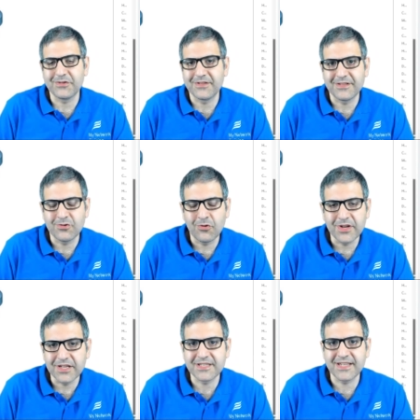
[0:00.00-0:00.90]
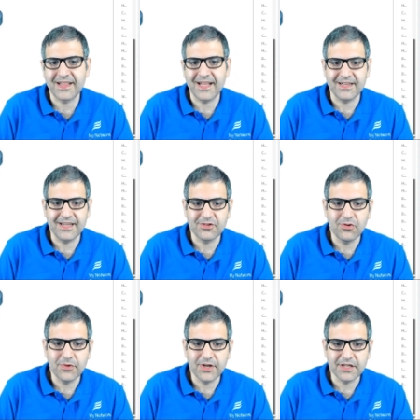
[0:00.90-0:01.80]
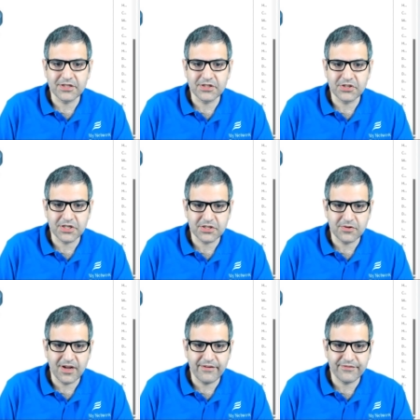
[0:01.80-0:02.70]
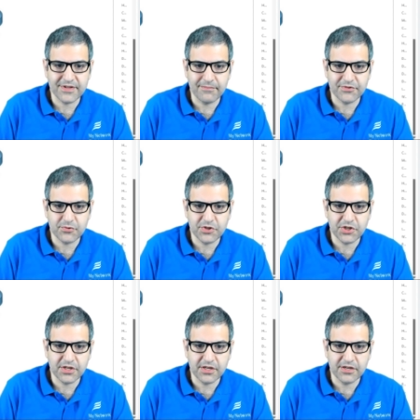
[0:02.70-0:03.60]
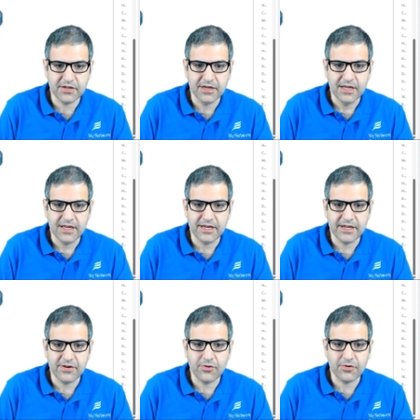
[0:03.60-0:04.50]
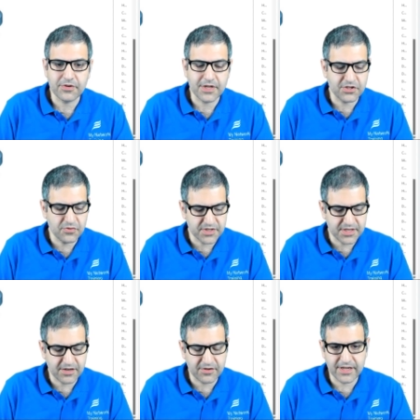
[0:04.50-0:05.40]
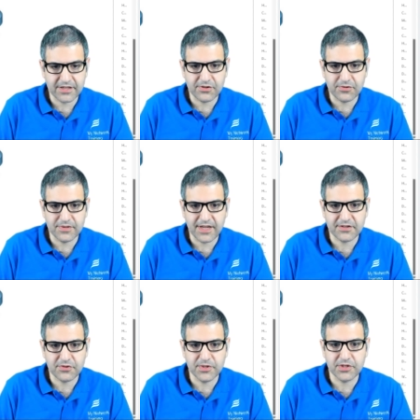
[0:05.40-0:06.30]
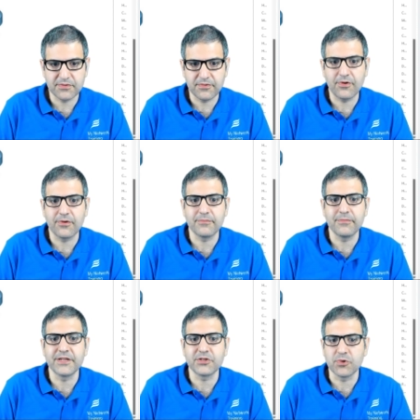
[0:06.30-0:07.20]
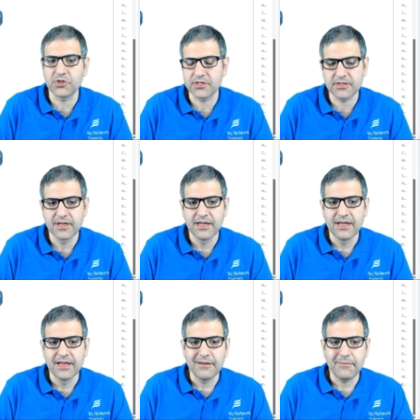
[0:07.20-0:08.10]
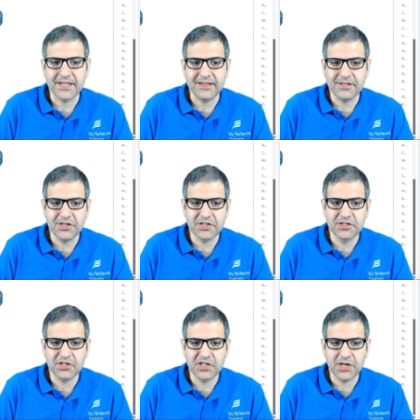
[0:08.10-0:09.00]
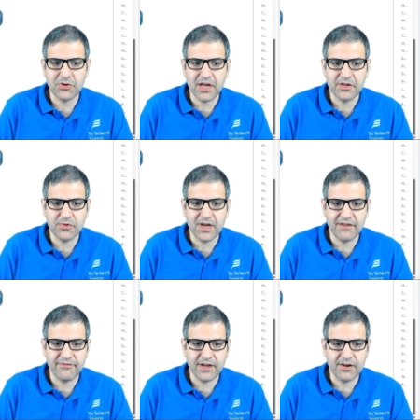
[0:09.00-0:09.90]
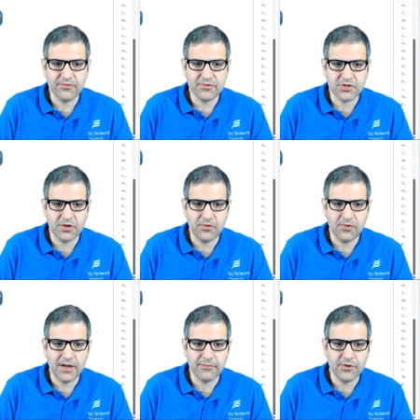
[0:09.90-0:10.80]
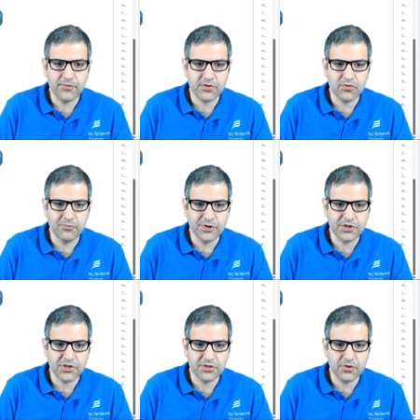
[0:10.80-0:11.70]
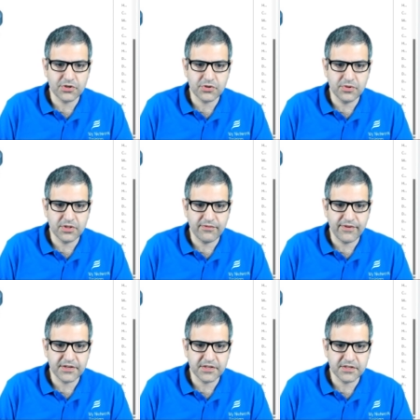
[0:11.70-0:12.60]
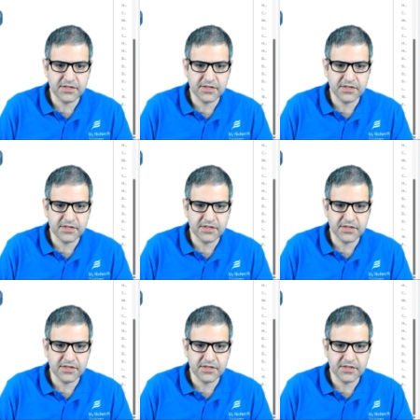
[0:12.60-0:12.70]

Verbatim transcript: normally it's not like that. Normally it's just you have some switching here and then all your customers are connected to that switch or many switches. But this is the scenario I do have now. So I'm going to bridge those two interfaces